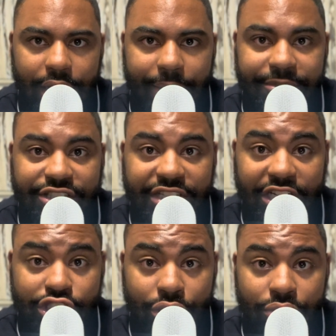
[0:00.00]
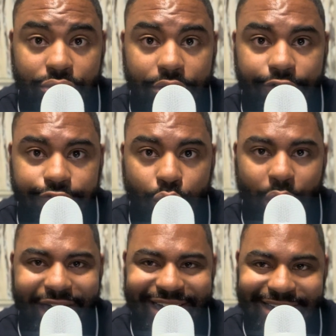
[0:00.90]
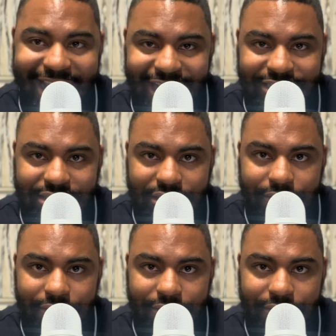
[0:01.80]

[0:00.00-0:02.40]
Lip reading: Stay tuned for next